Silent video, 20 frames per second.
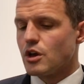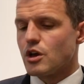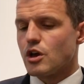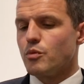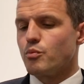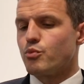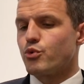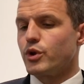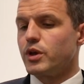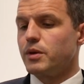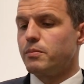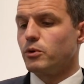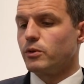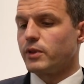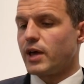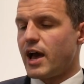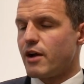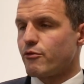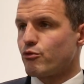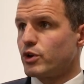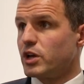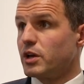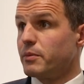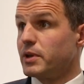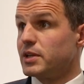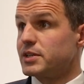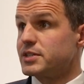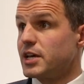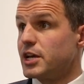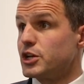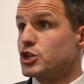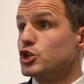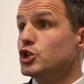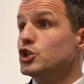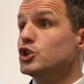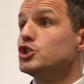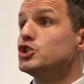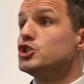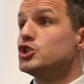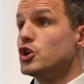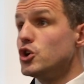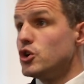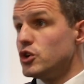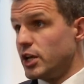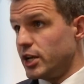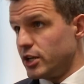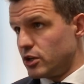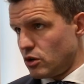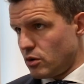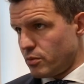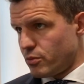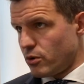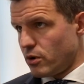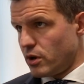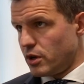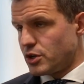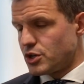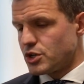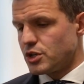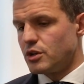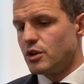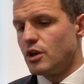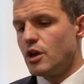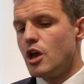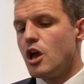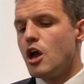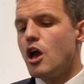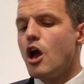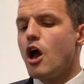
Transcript: and people that have rehabilitation and do need an operation.